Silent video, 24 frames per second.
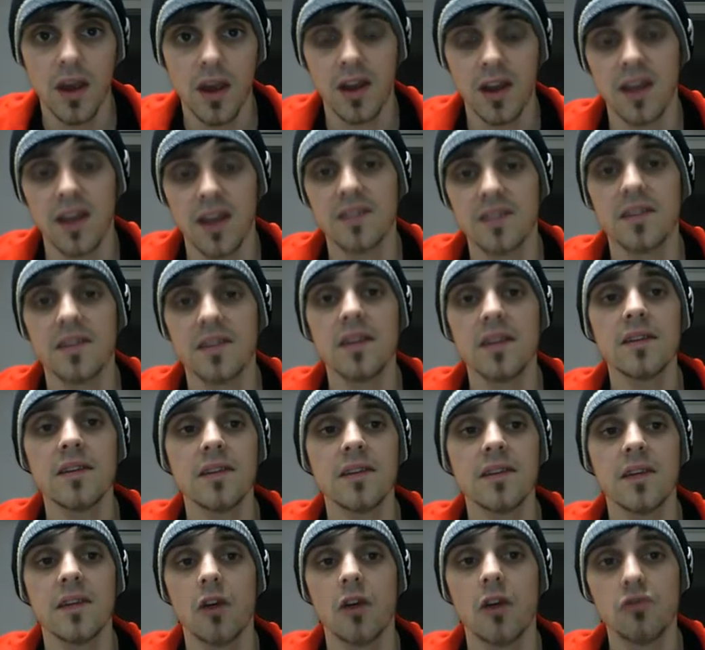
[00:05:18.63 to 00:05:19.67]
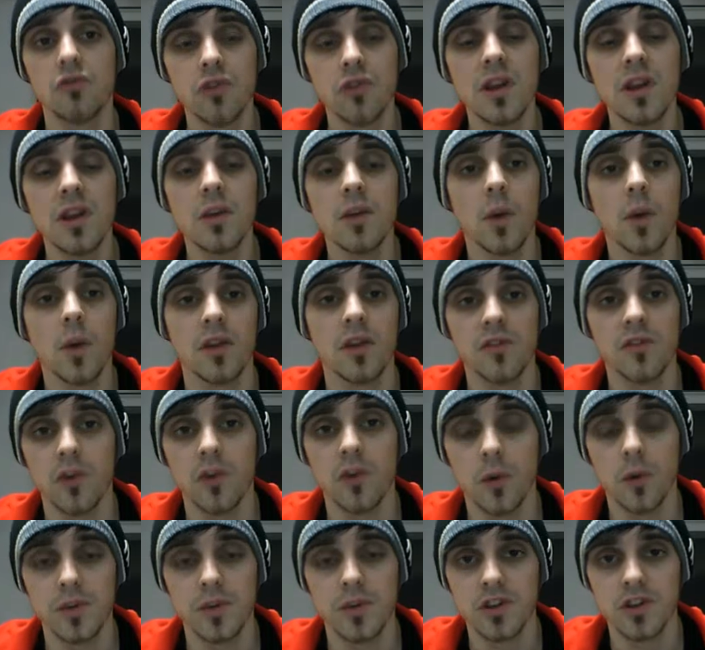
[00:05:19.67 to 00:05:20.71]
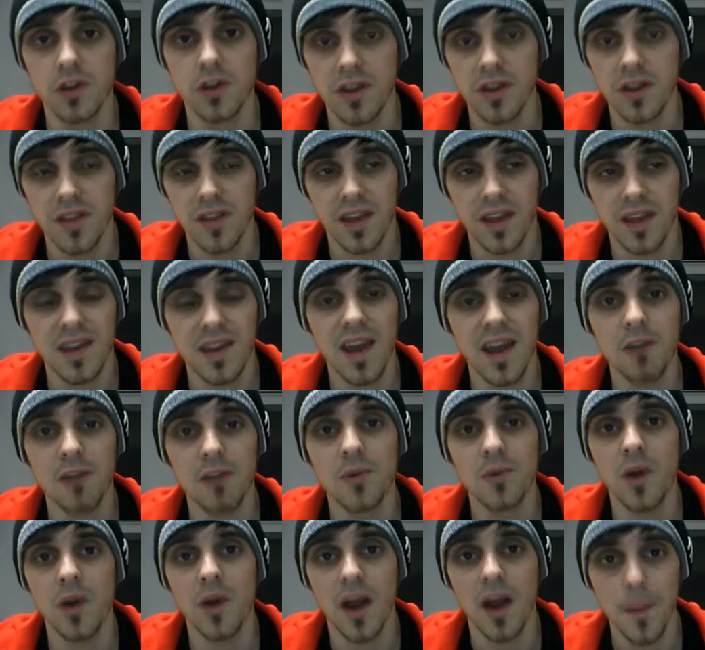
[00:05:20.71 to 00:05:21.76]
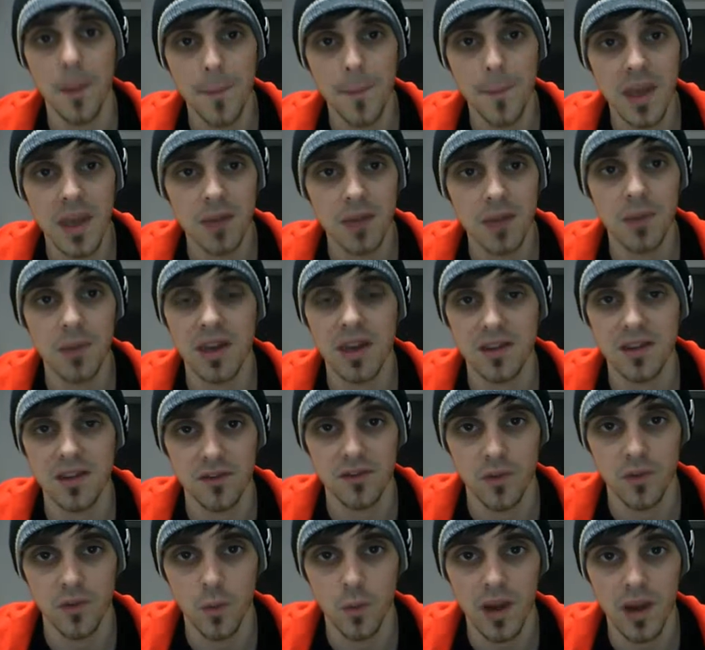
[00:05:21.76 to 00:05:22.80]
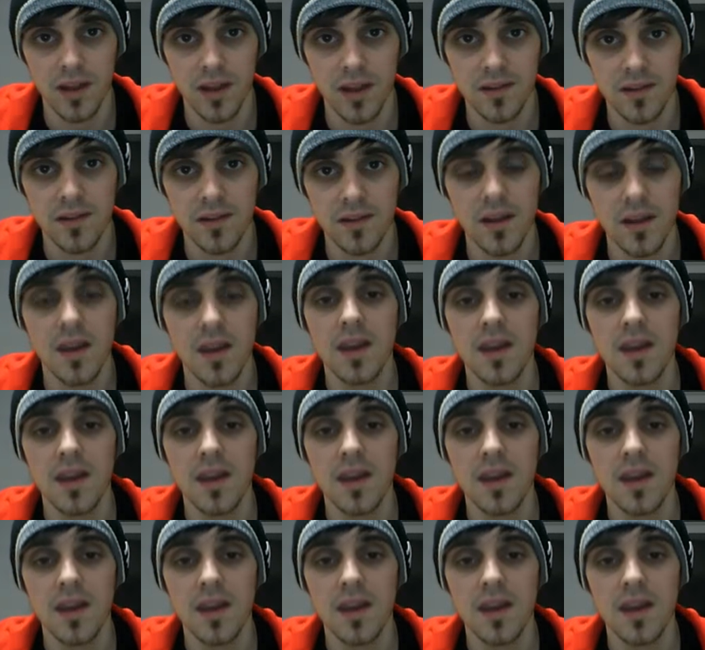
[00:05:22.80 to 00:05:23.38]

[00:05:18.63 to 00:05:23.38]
Okay, so this is a really wonderful opportunity that can help you out in many different ways.